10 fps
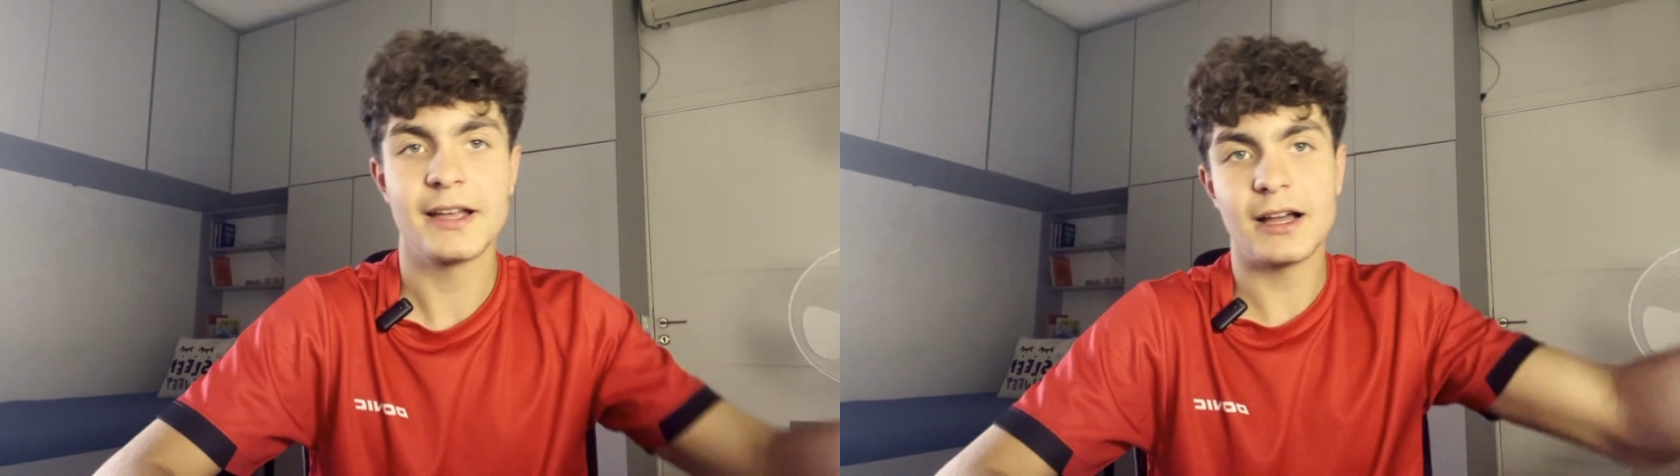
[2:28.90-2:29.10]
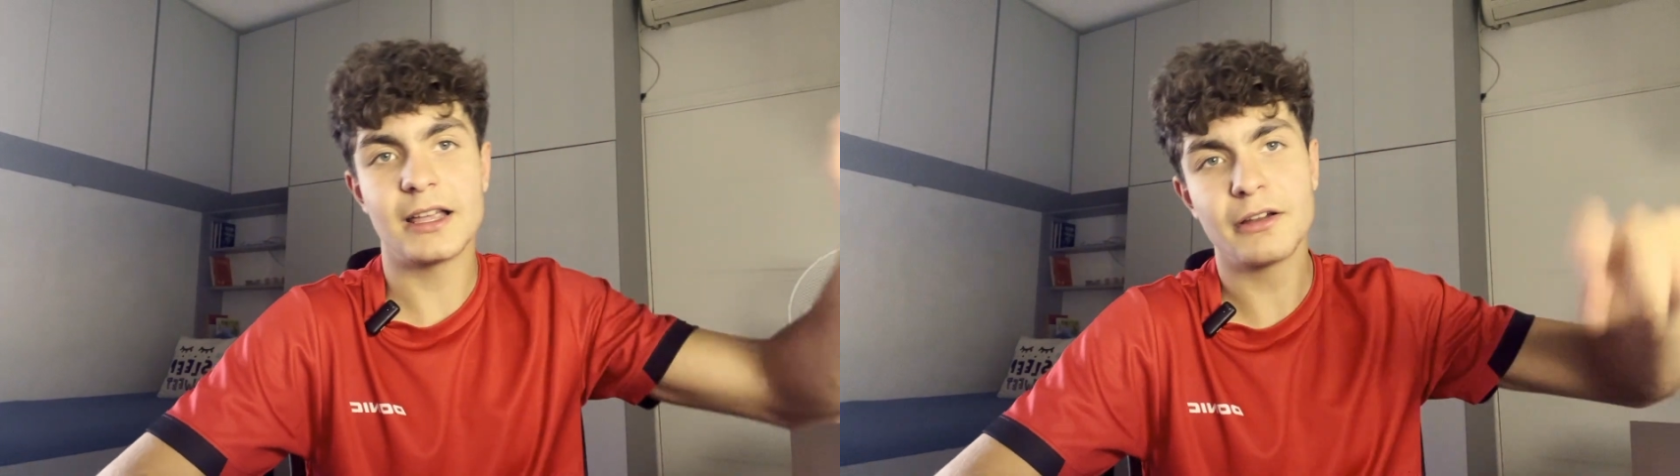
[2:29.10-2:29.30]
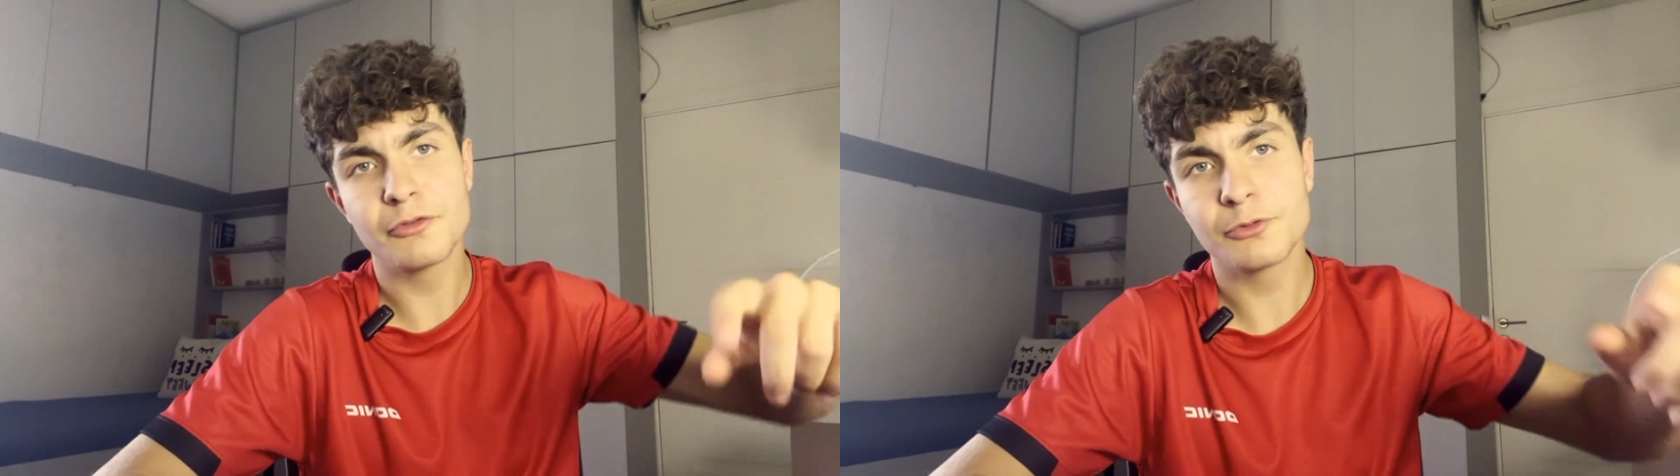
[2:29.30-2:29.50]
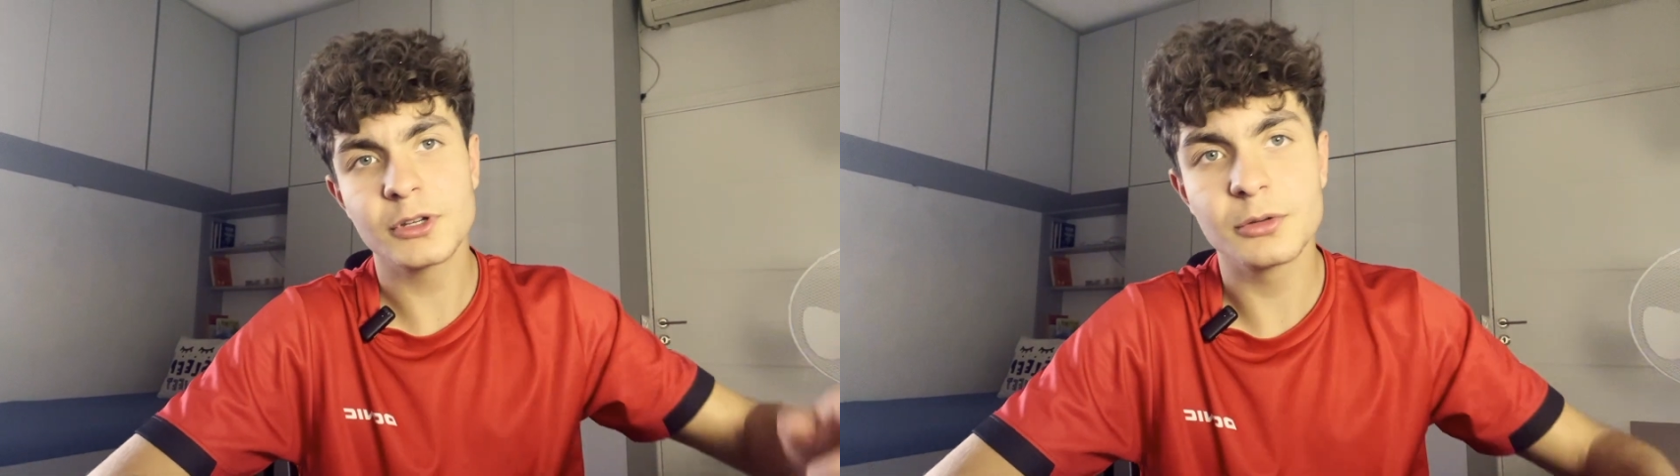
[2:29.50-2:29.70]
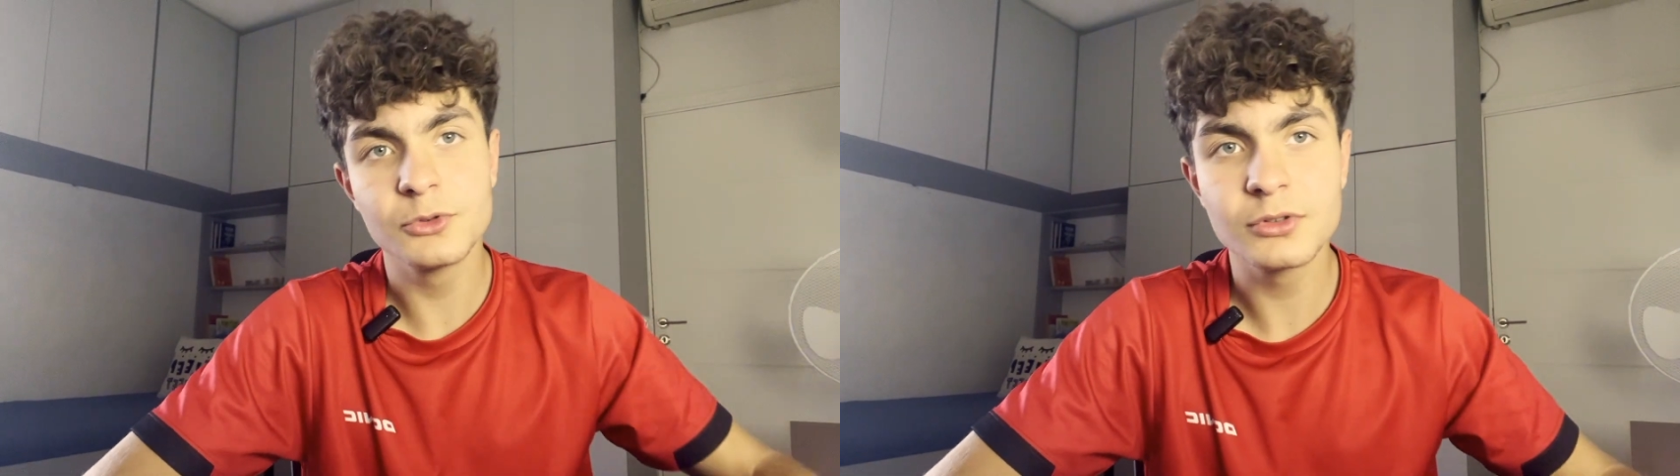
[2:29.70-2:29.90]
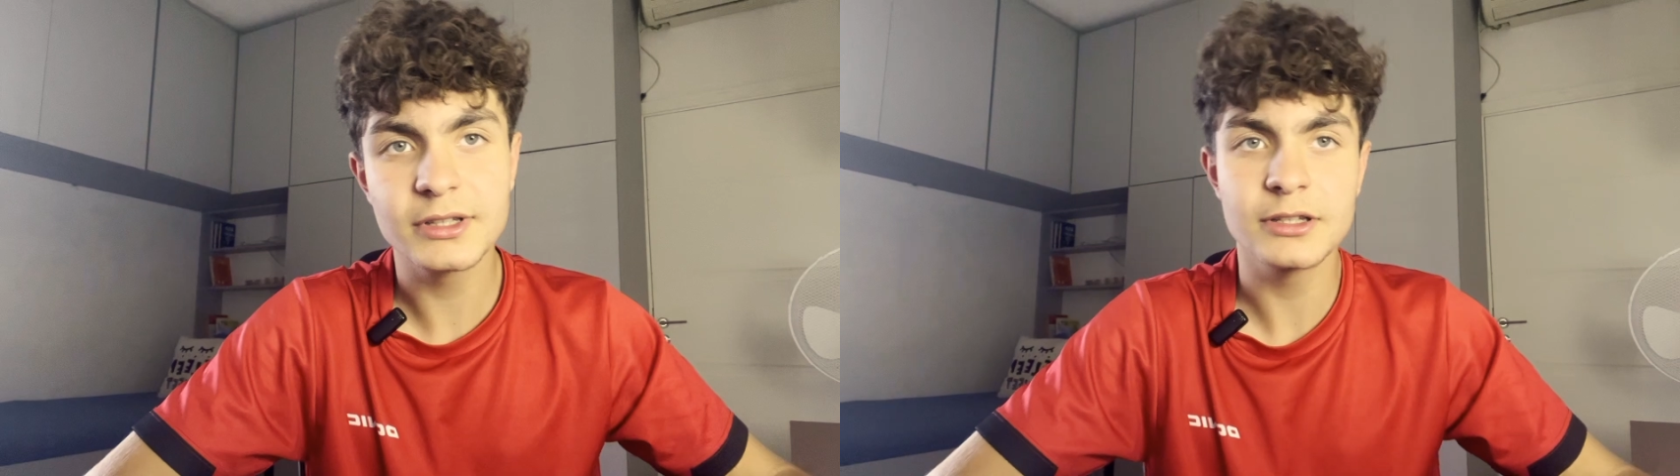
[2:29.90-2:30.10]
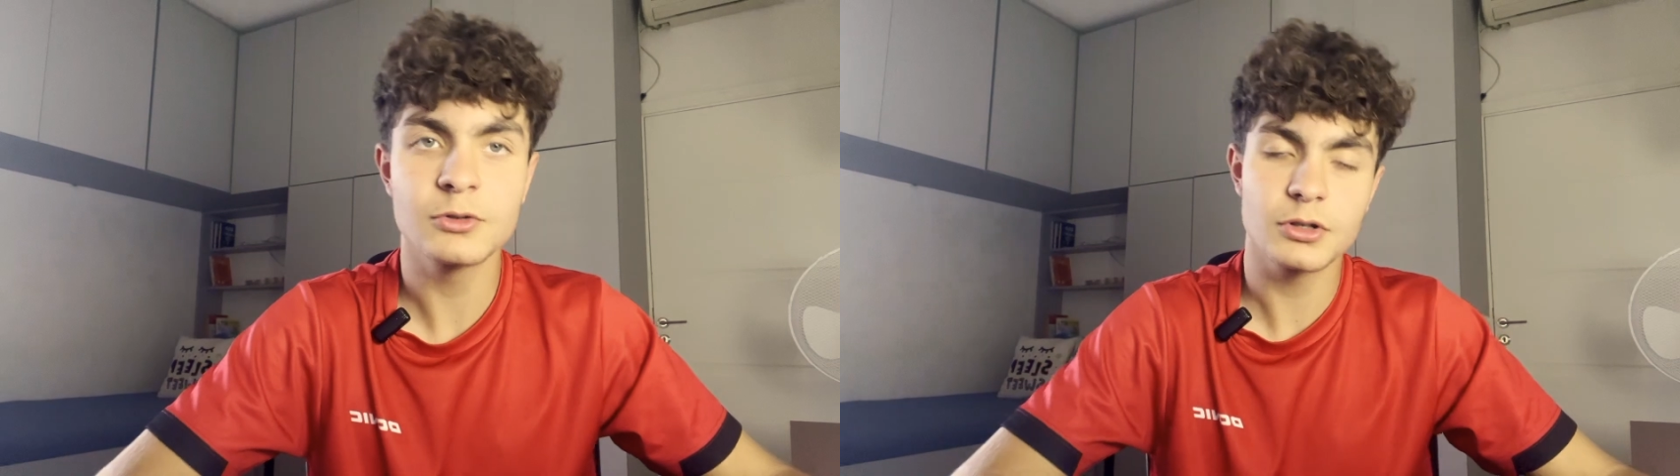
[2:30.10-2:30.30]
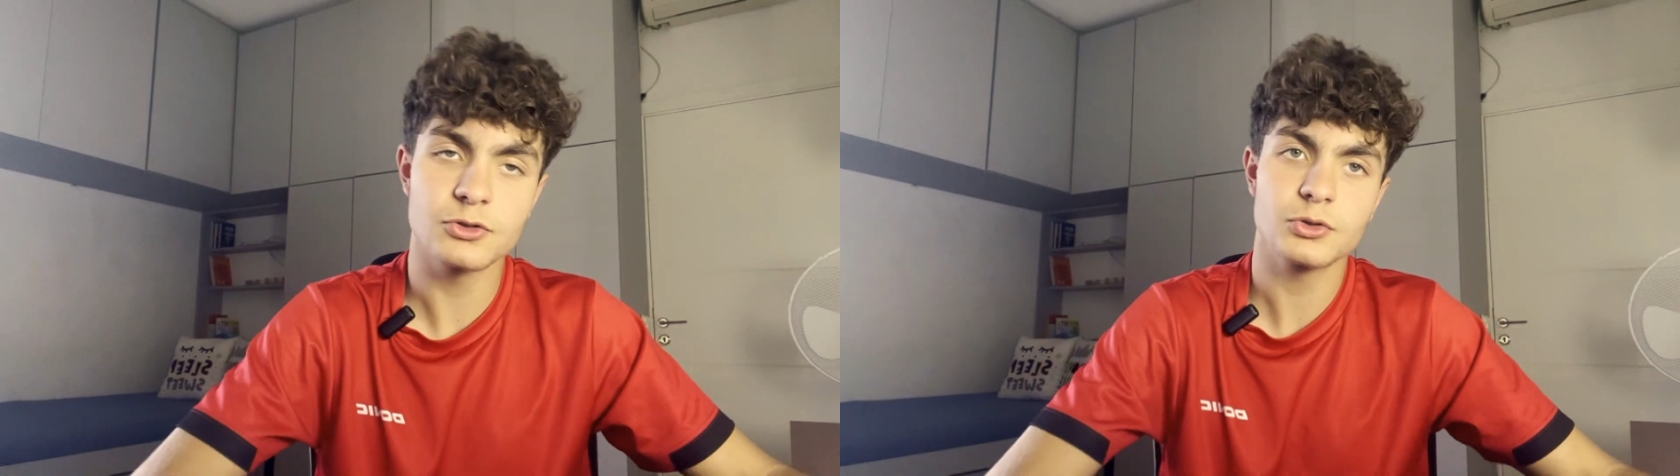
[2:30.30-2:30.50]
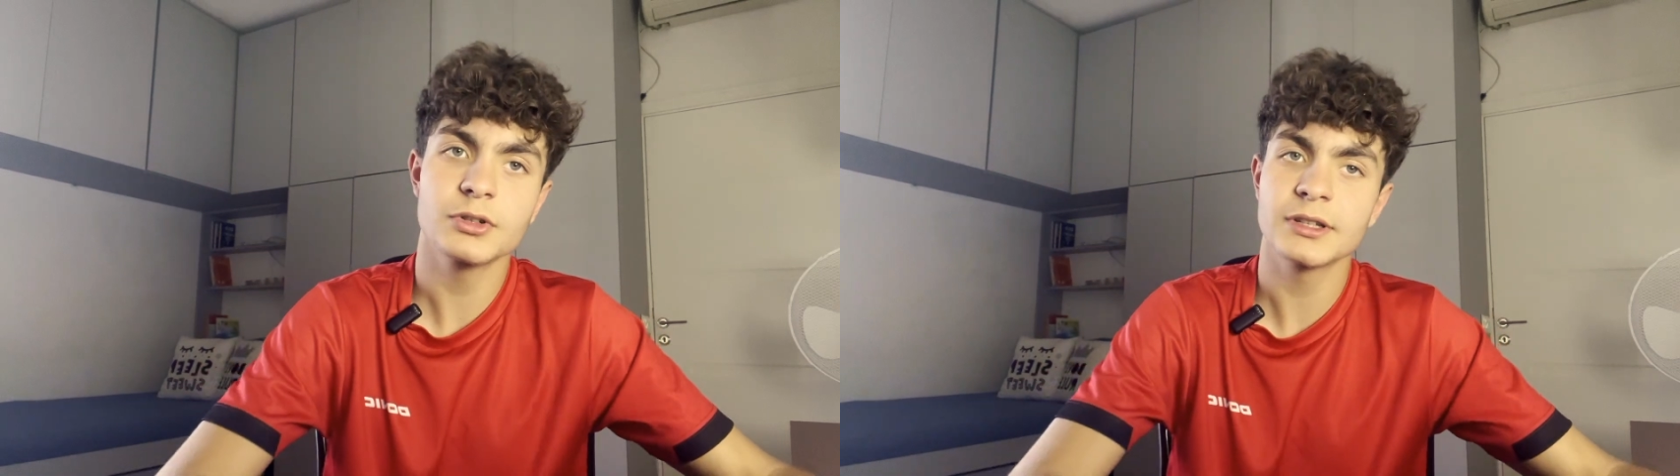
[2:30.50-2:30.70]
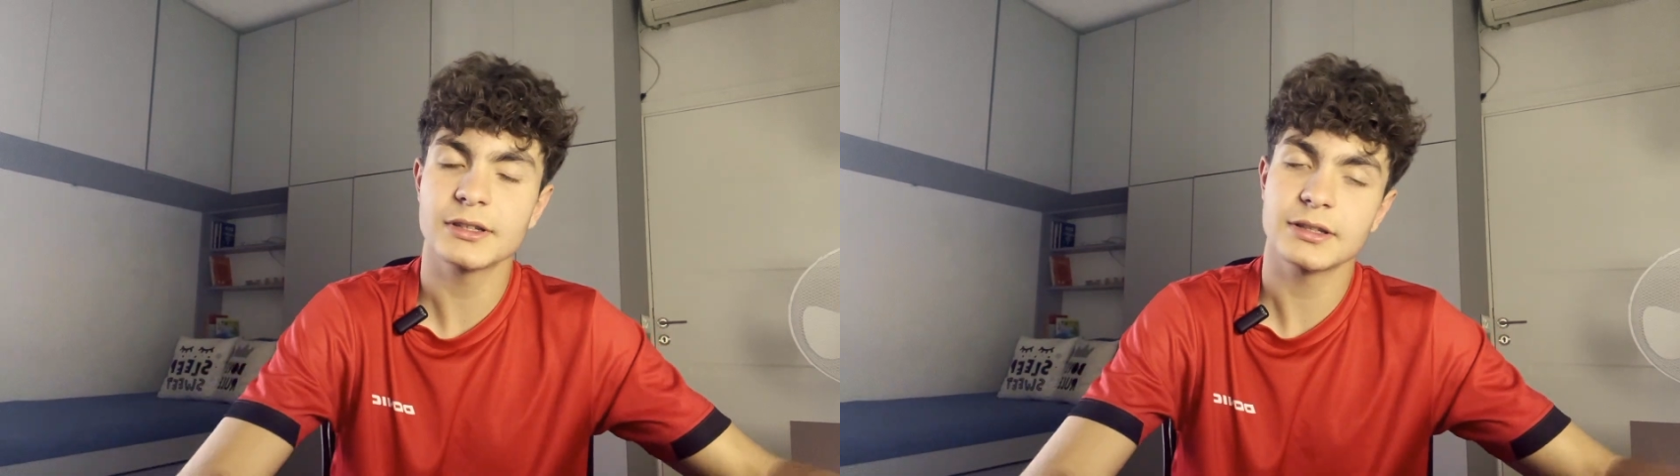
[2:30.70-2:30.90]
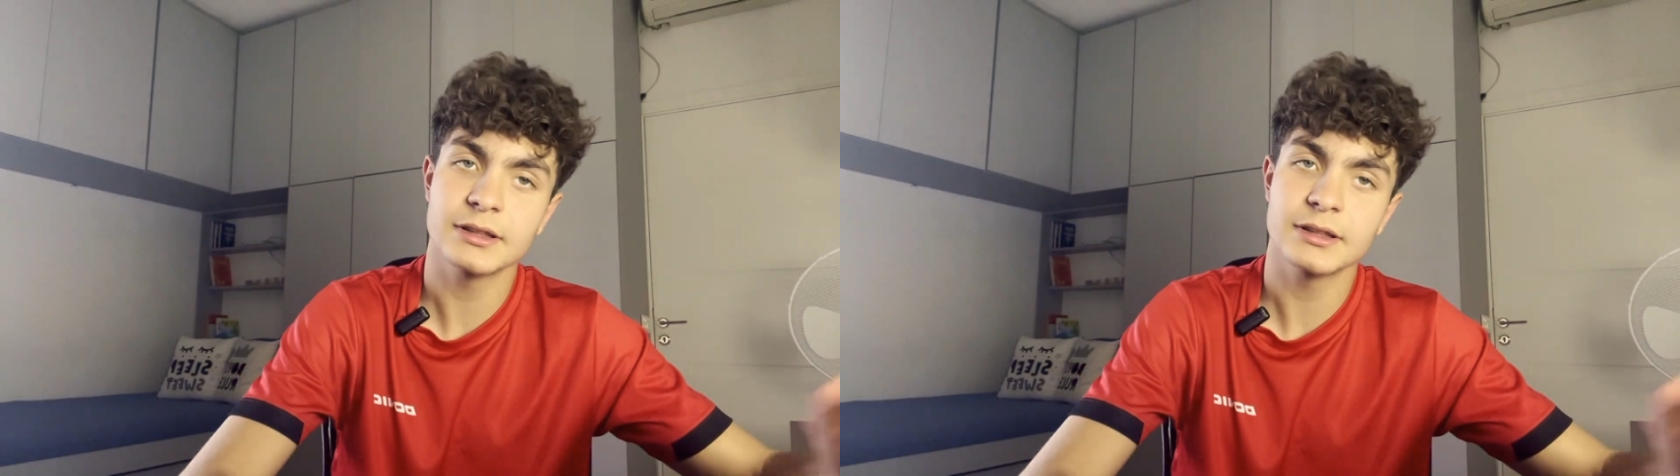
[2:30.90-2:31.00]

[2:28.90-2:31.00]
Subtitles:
I have a free community. You can join it.